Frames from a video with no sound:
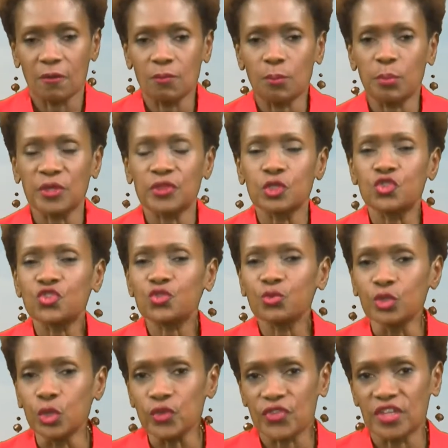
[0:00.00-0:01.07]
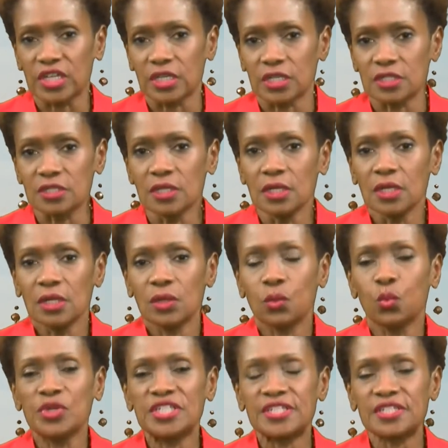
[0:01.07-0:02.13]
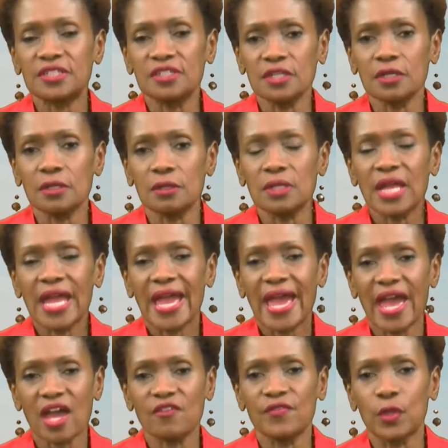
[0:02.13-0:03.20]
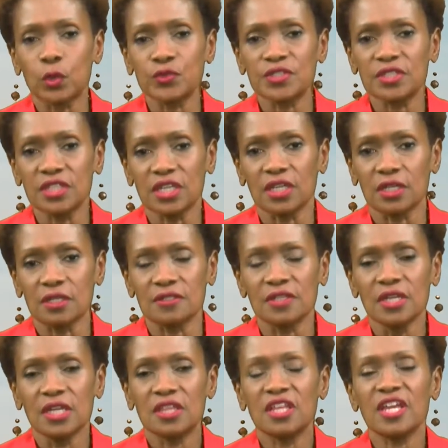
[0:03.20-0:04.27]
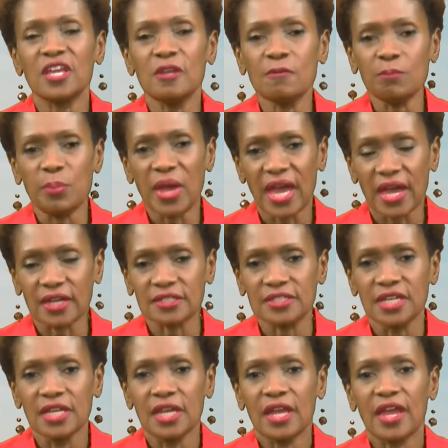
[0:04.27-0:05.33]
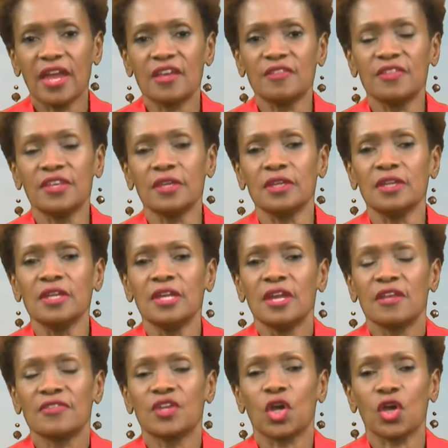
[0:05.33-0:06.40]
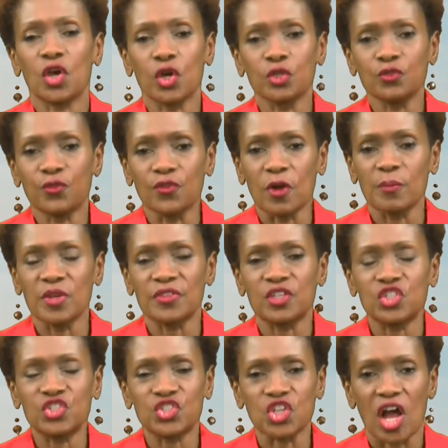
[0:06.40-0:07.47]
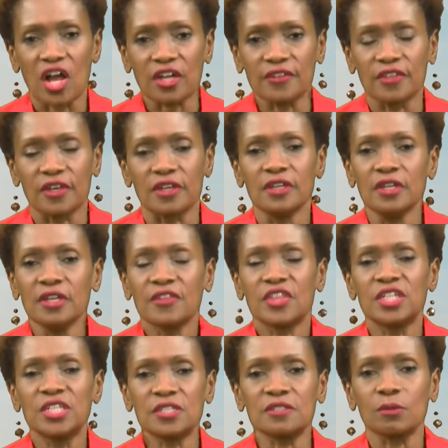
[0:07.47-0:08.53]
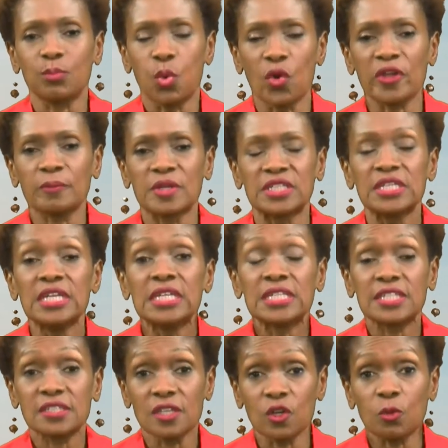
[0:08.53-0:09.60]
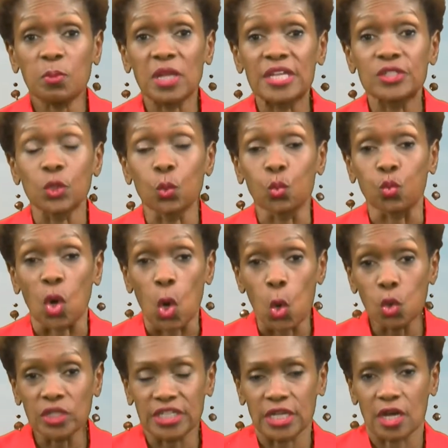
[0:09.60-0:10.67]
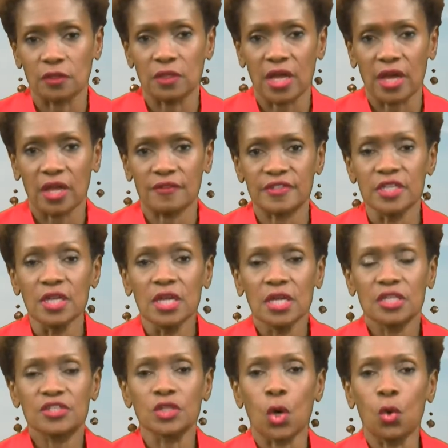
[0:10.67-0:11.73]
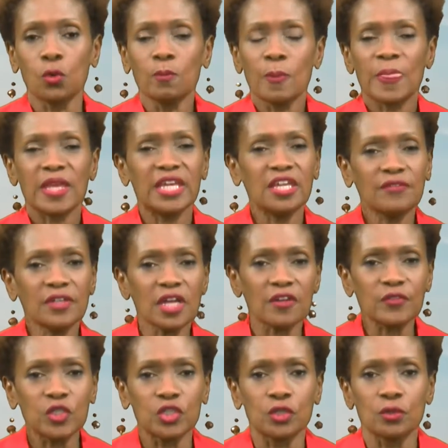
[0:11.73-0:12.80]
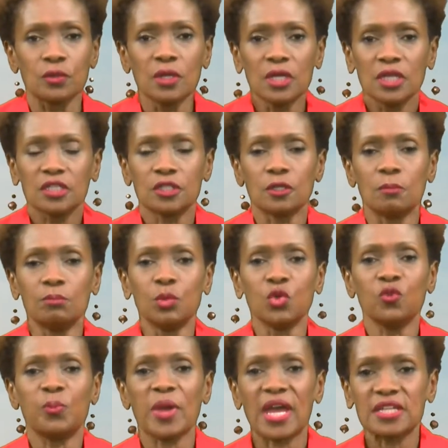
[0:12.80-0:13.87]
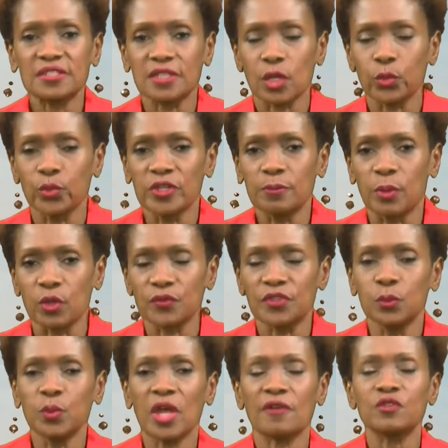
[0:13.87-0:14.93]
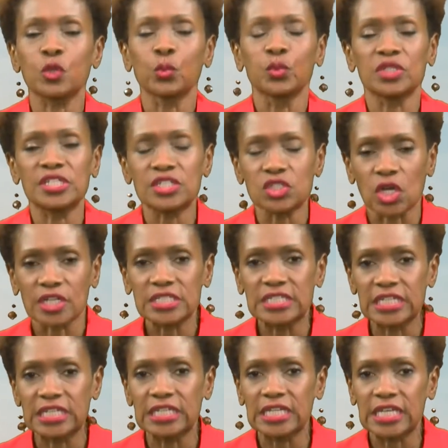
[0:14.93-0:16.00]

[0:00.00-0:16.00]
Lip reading: But the truth is, we still have those things, the impact and the hurt from it, the shock, the disappointment still plays a role in our lives. So even after you move past that rebirth, then we have to really start digging